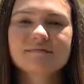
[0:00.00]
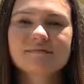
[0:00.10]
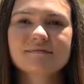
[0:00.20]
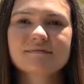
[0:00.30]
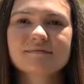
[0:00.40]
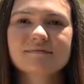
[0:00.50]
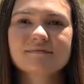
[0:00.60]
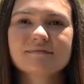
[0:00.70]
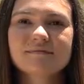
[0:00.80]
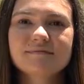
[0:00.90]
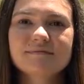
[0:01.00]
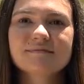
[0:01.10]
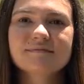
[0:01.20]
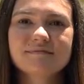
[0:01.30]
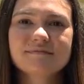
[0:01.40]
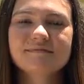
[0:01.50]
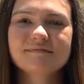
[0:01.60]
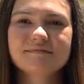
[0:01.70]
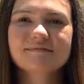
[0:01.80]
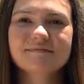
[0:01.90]

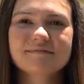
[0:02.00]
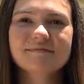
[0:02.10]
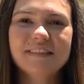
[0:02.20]
(not speaking)